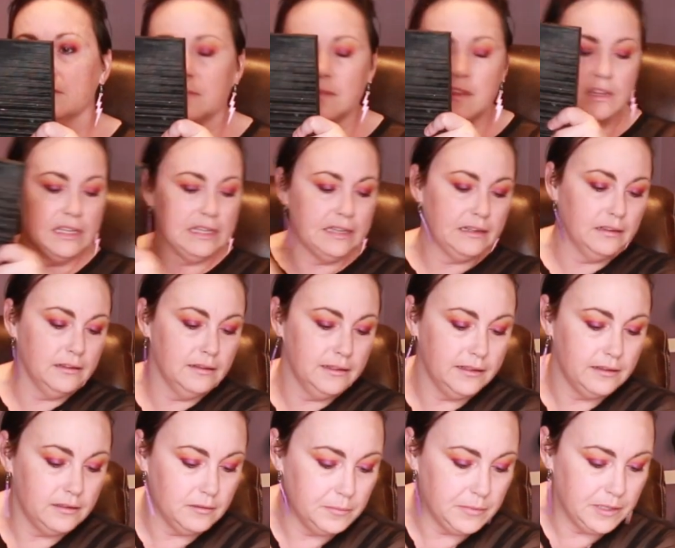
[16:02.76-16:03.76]
Need a
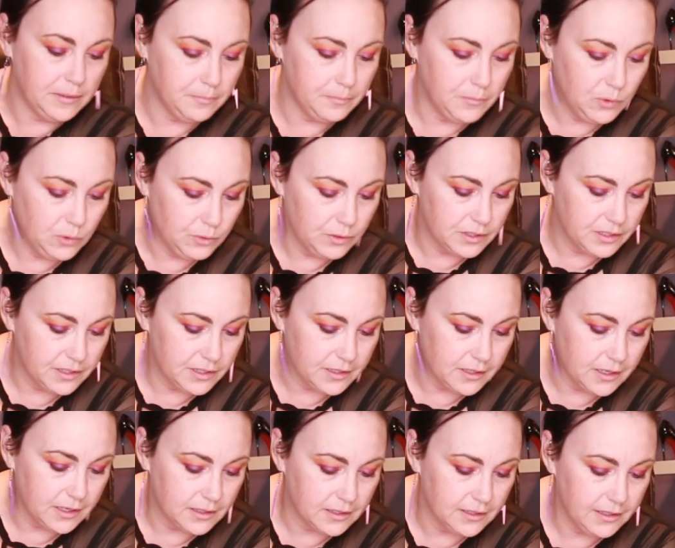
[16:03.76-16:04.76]
little bit more
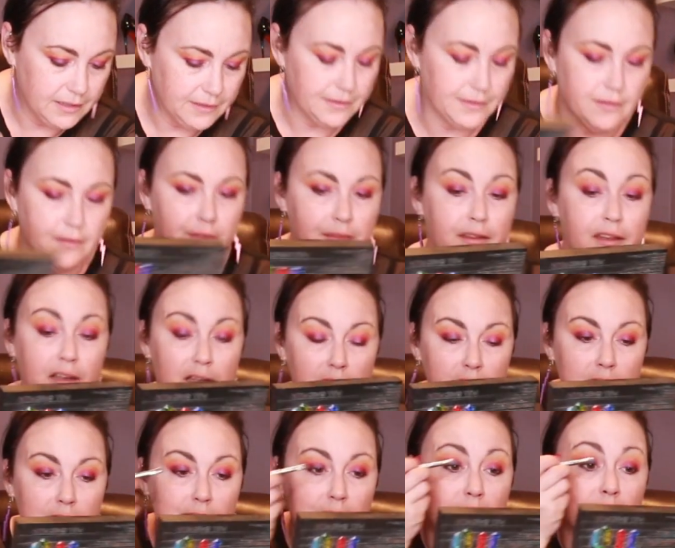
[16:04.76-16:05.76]
darkness on the
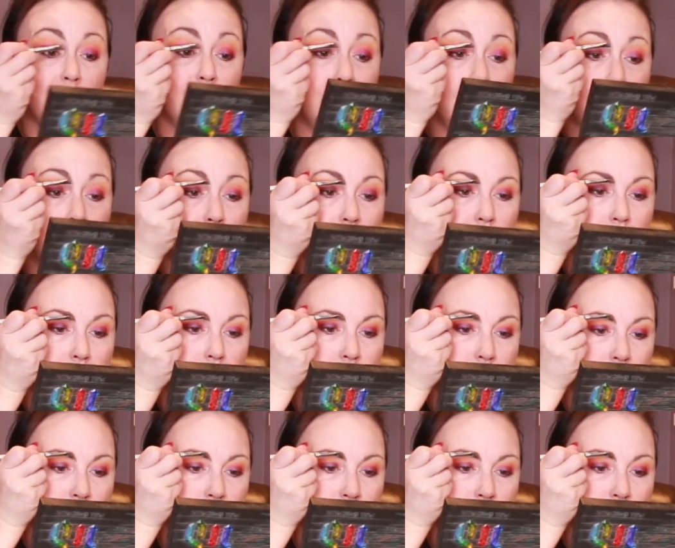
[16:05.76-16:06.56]
inside.